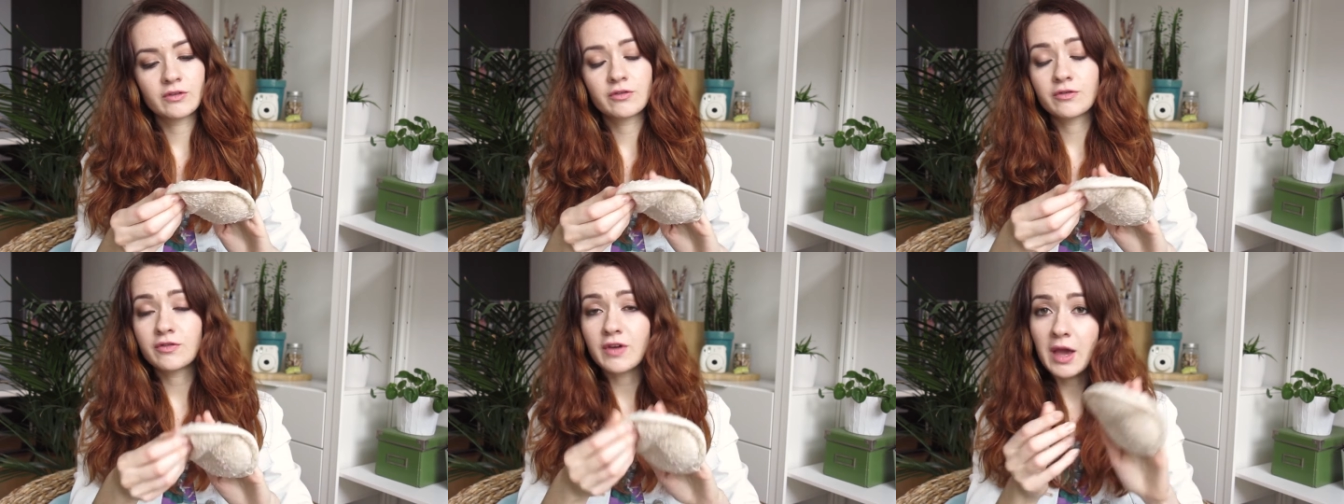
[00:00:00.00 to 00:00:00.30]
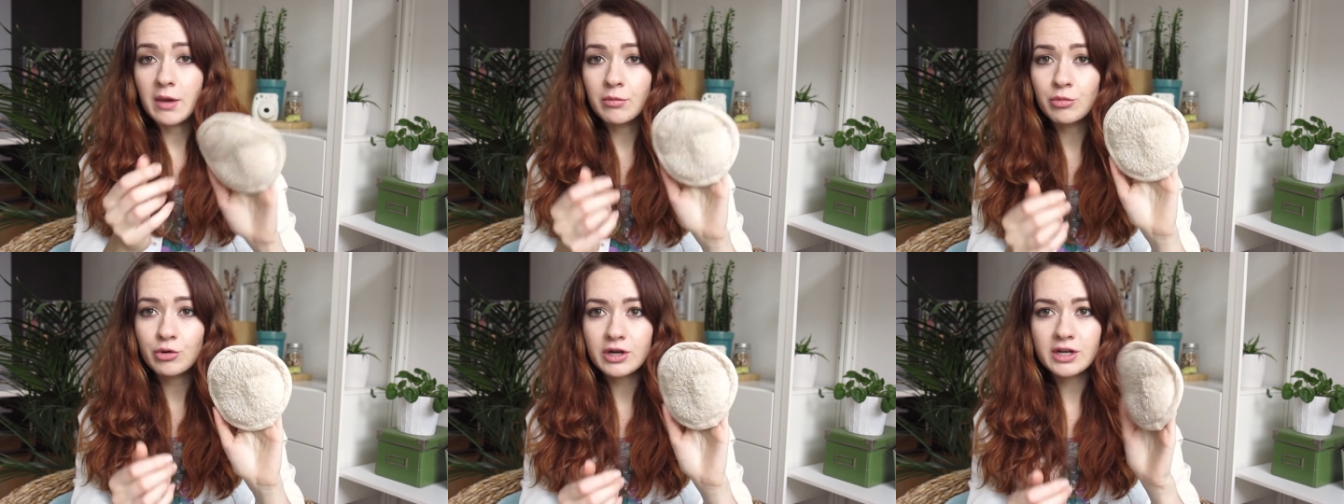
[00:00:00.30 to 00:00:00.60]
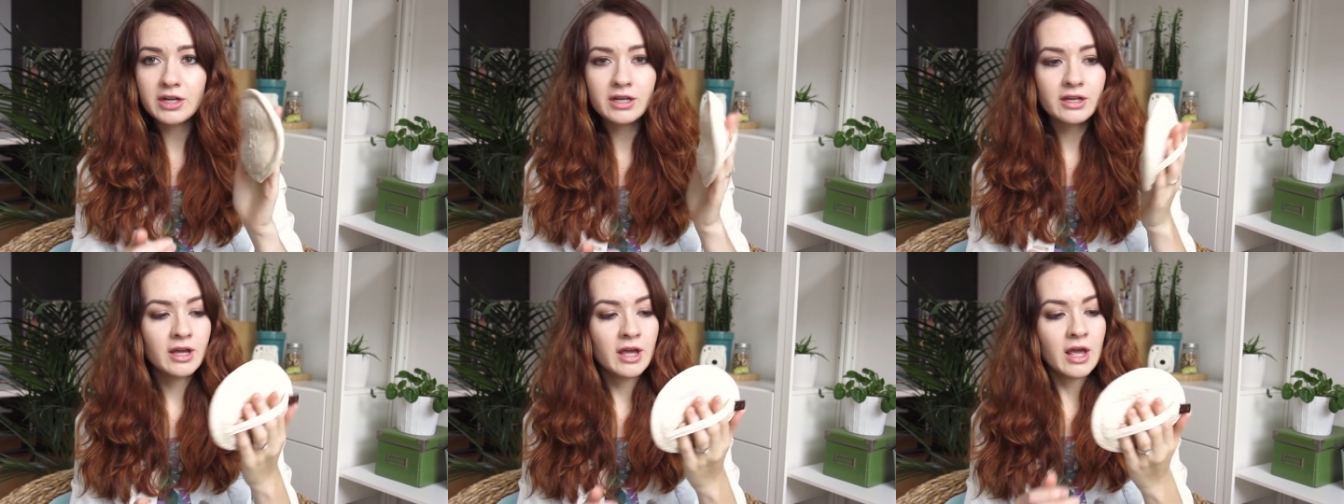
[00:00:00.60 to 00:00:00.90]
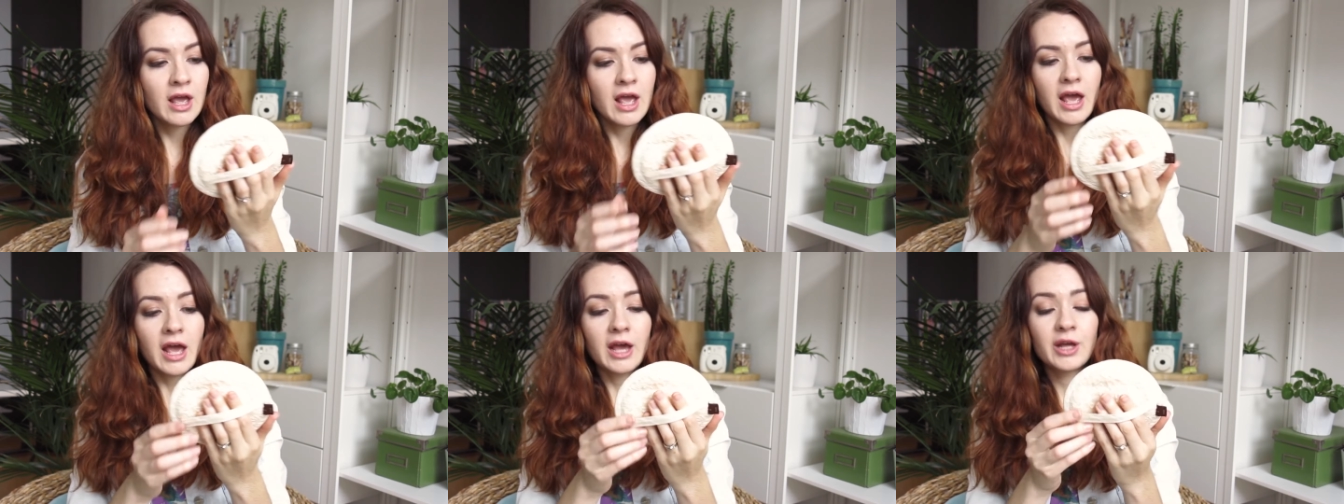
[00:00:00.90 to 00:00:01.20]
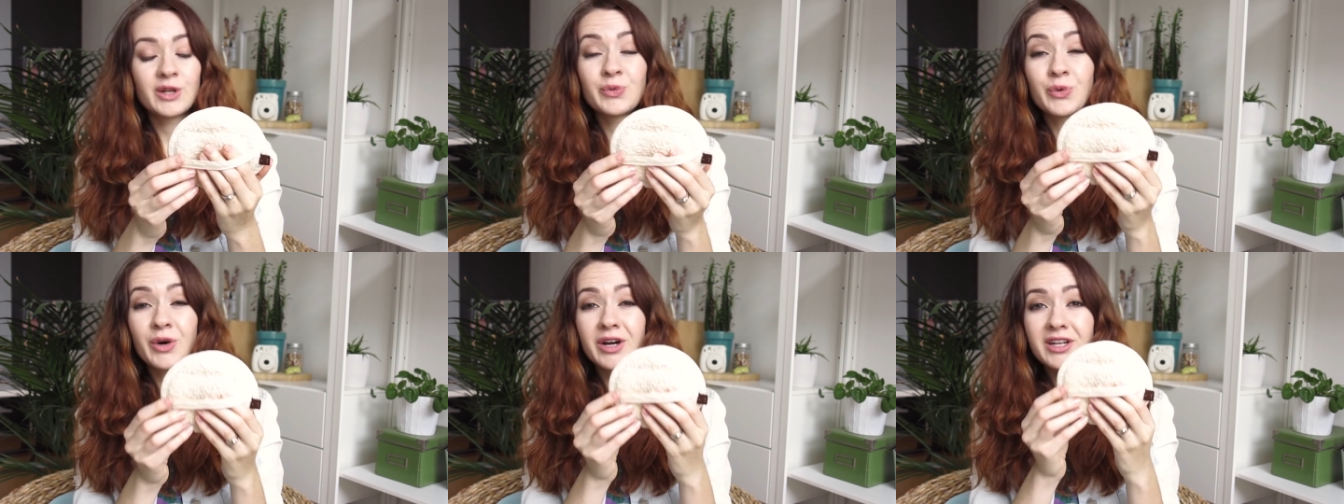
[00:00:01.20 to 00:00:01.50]
fabric.
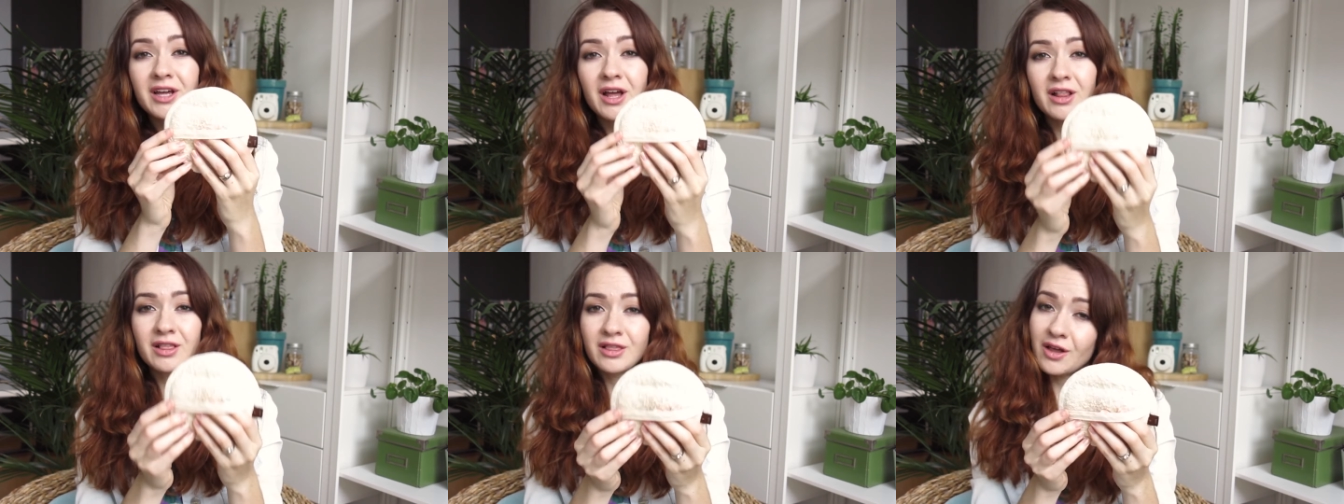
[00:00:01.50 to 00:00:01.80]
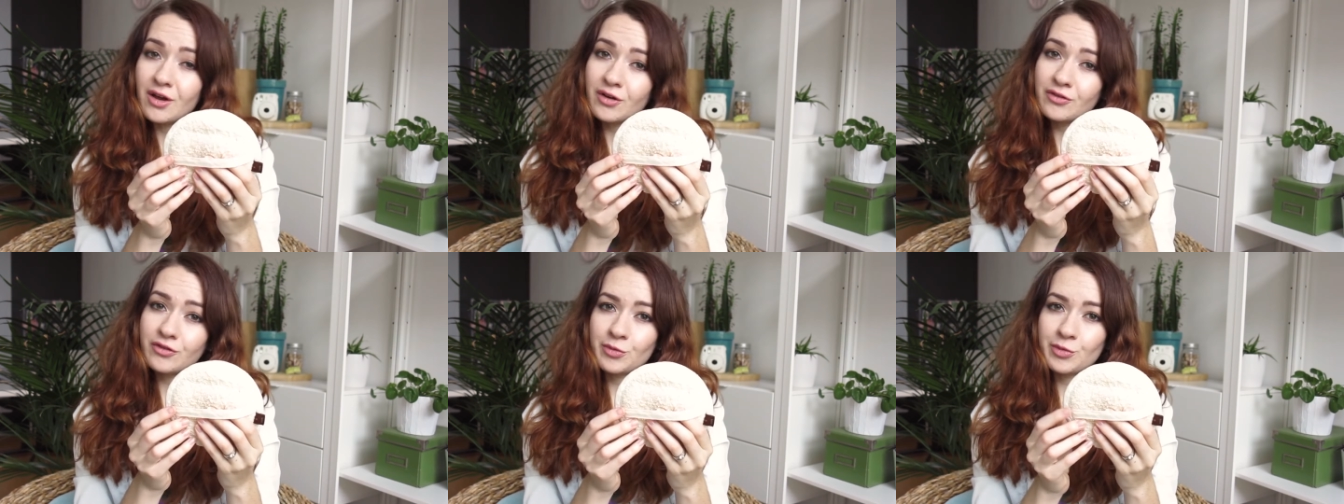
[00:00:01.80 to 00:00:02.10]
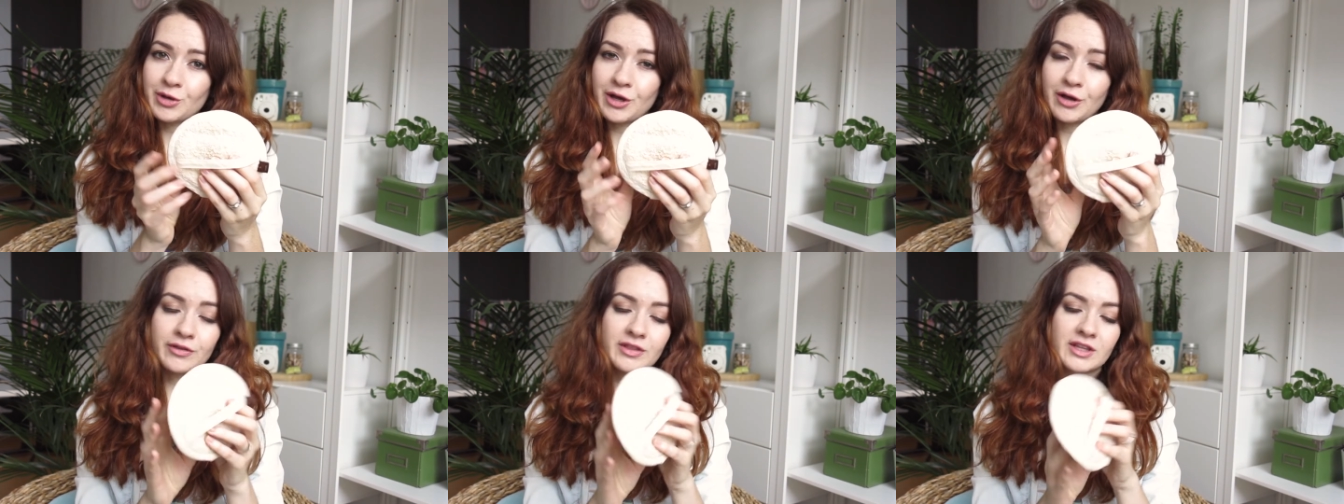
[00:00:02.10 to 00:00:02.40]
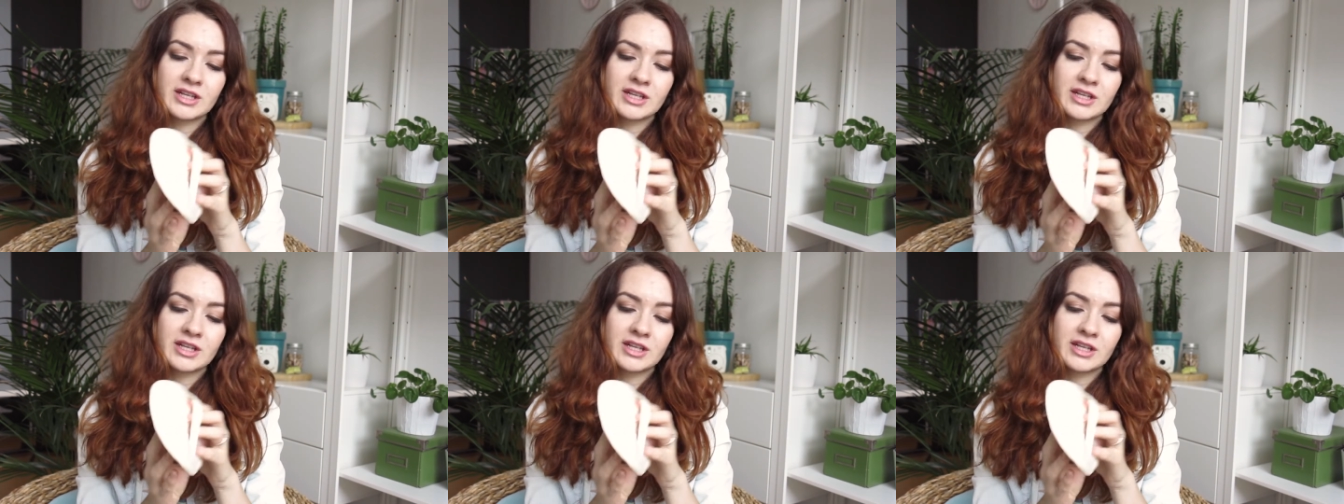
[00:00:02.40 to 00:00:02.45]
And what I love about